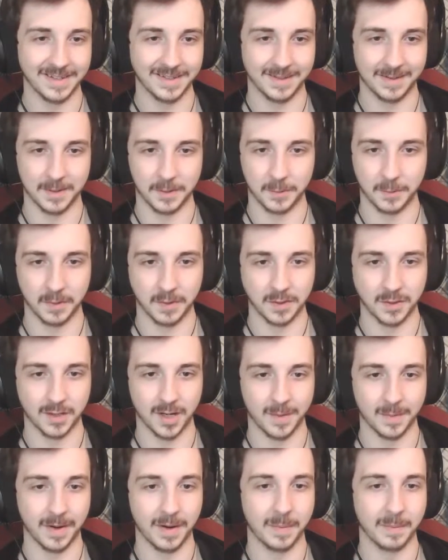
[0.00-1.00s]
literally a
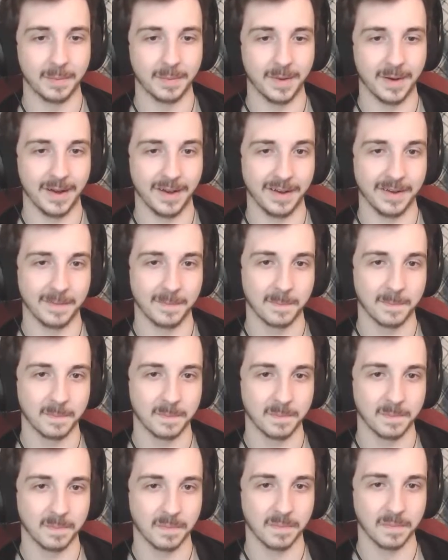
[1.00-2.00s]
shaman, but
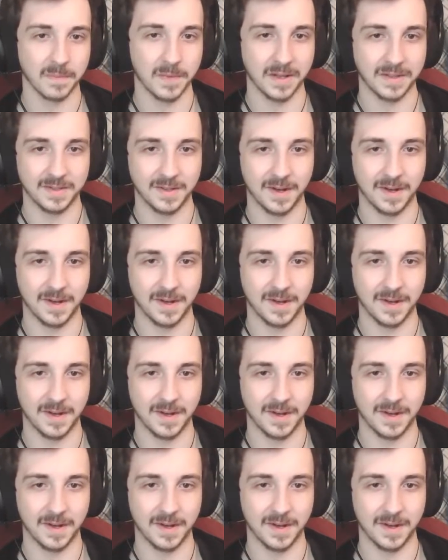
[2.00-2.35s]
it's